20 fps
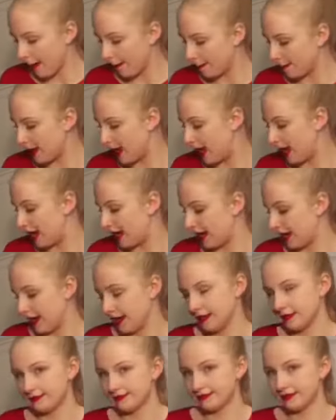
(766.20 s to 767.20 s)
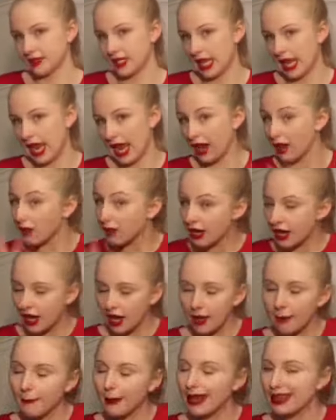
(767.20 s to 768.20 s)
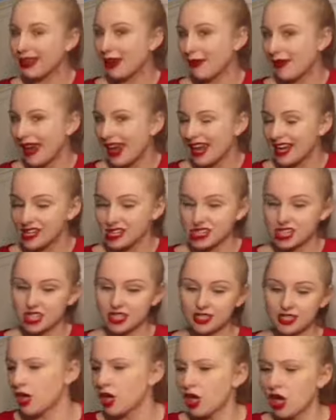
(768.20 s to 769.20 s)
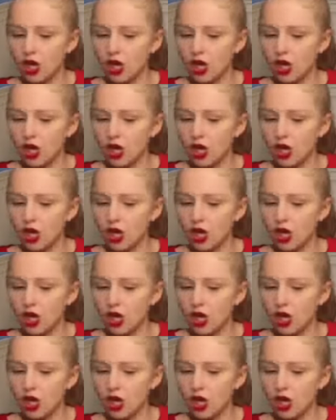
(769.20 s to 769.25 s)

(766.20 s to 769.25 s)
my area, my location.